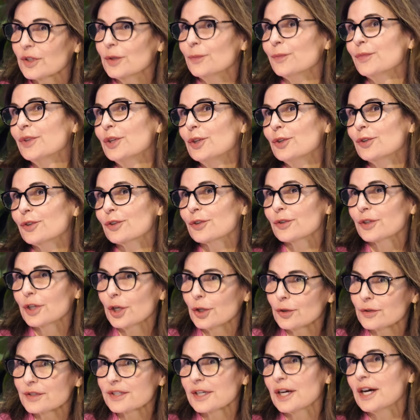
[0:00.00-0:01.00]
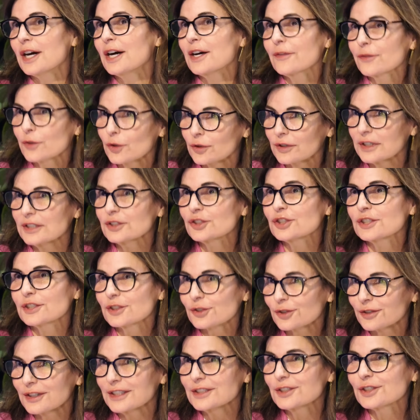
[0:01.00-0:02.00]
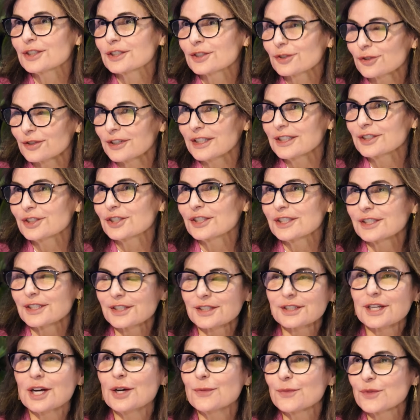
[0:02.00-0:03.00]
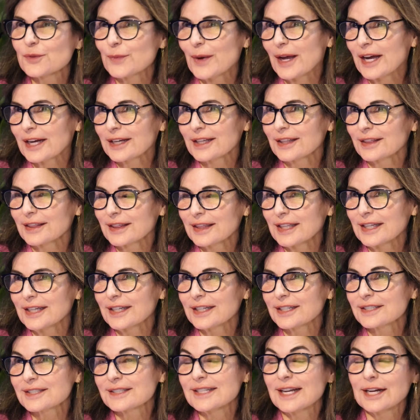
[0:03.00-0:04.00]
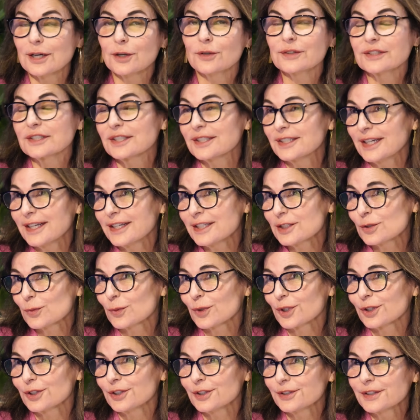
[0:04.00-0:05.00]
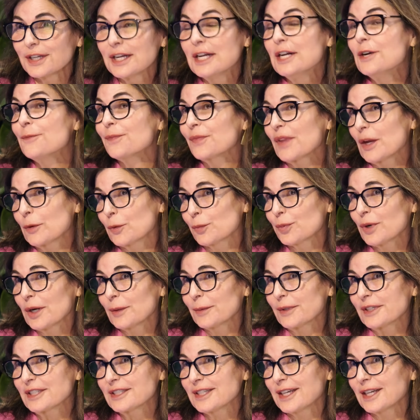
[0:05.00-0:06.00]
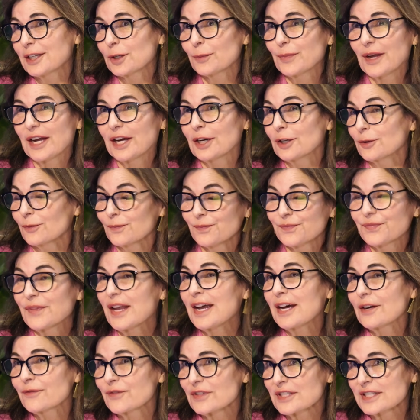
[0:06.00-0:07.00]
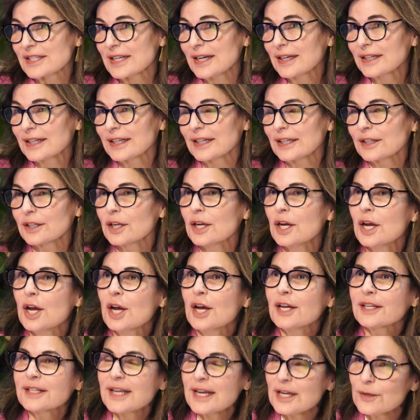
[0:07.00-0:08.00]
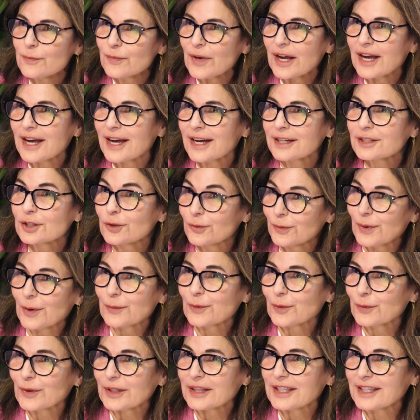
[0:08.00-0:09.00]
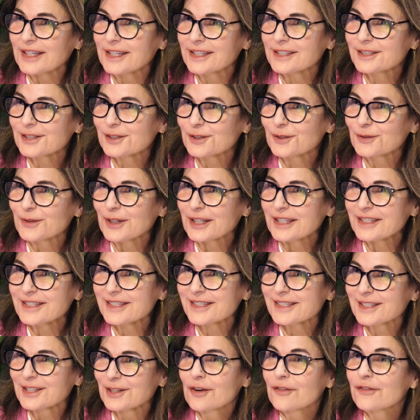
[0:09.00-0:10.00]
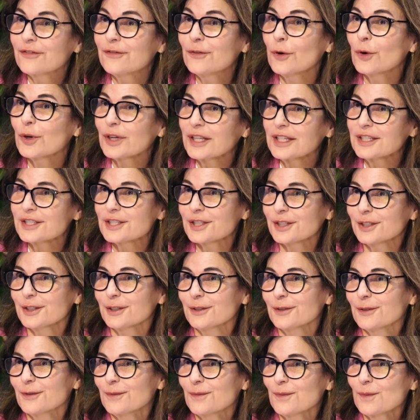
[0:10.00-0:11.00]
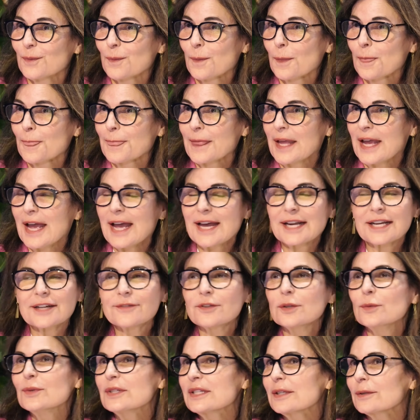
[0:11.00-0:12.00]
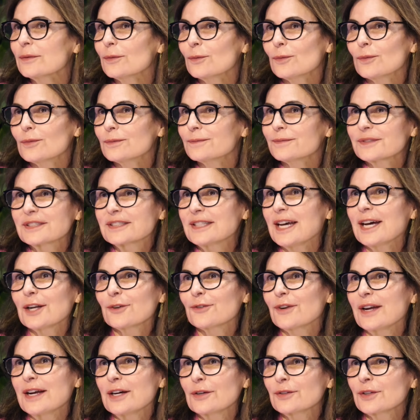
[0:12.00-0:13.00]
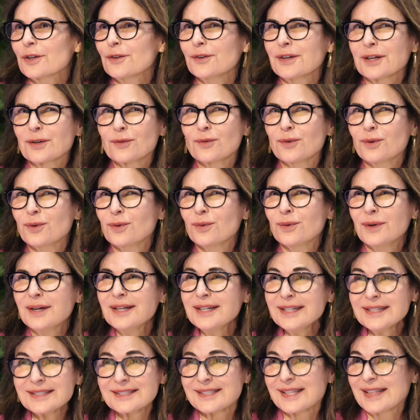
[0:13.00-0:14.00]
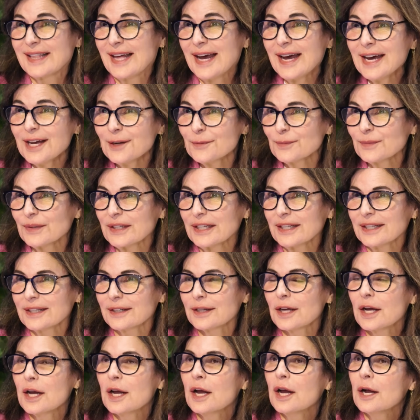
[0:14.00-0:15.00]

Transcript: computer goes off, crunches, crunches, crunches, comes back and thinks. Now in today's world, that would probably take about half a second. Came back. Do you remember what the answer was? Forty-two. And everyone sat around going, "Well, what does that mean?"